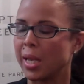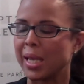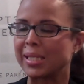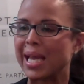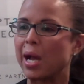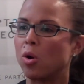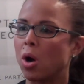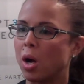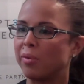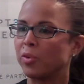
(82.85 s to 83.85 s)
is how
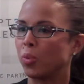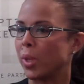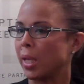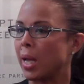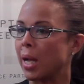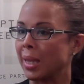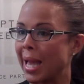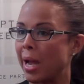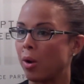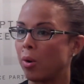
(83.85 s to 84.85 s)
often we
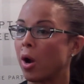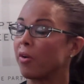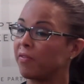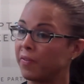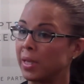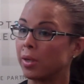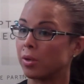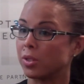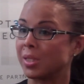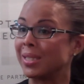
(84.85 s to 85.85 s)
allow our
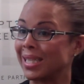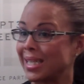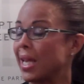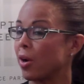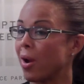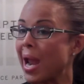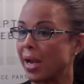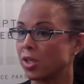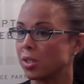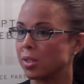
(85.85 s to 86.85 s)
fears to dictate our
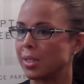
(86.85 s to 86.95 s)
actions,